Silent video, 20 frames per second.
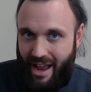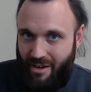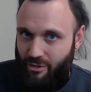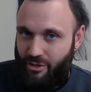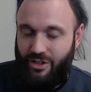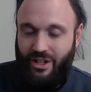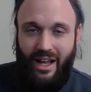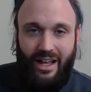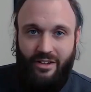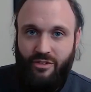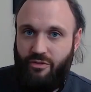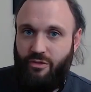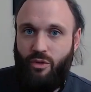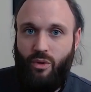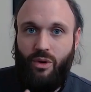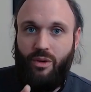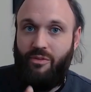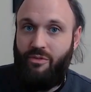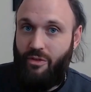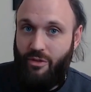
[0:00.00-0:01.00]
advertise
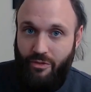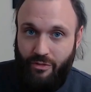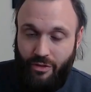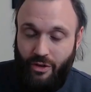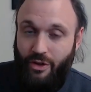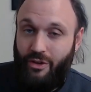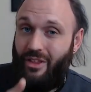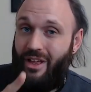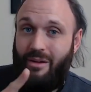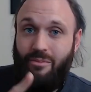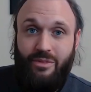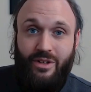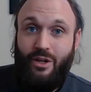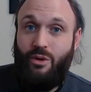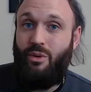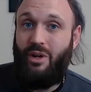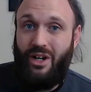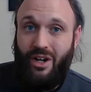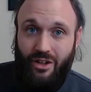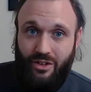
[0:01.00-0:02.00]
for them, fulfill them,
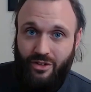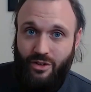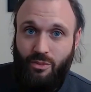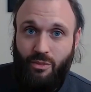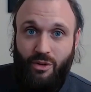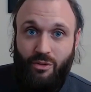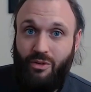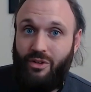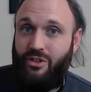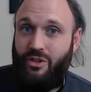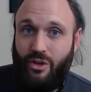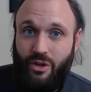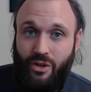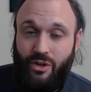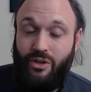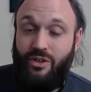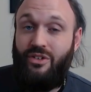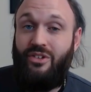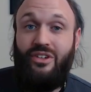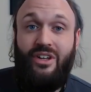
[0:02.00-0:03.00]
deal with customer
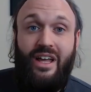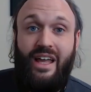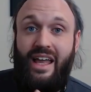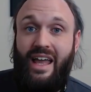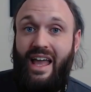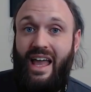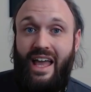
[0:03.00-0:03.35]
returns,